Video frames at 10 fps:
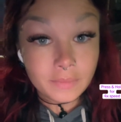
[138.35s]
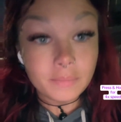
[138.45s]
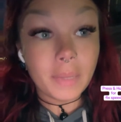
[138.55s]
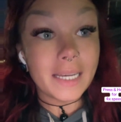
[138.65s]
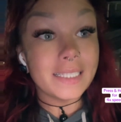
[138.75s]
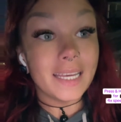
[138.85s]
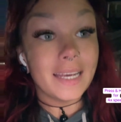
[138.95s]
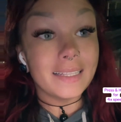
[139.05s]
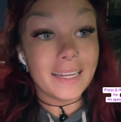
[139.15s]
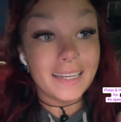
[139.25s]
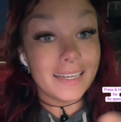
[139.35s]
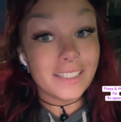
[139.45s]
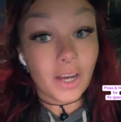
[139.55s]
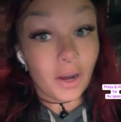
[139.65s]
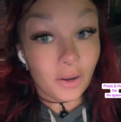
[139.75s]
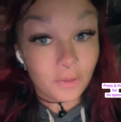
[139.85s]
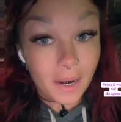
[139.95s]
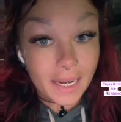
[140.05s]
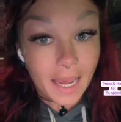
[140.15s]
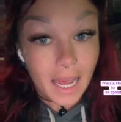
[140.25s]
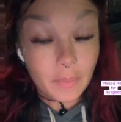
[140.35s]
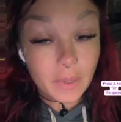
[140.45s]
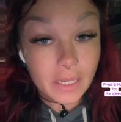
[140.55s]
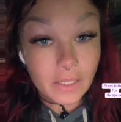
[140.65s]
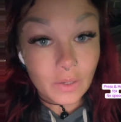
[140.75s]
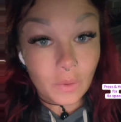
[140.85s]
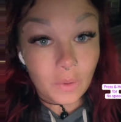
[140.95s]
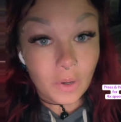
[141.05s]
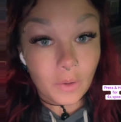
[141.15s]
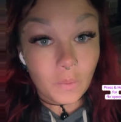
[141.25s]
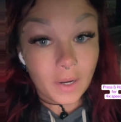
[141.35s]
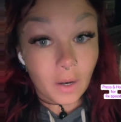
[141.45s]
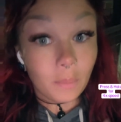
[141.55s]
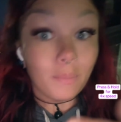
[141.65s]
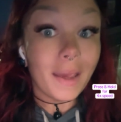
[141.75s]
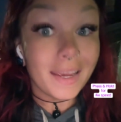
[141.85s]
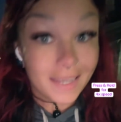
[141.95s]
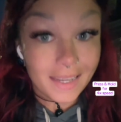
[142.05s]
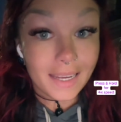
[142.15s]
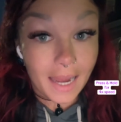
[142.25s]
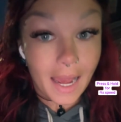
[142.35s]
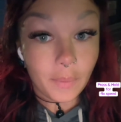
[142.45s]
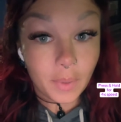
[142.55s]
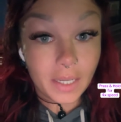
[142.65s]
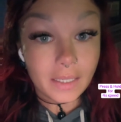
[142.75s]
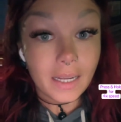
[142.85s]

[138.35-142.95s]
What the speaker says: by saying that it's already happened, or we are making it happen.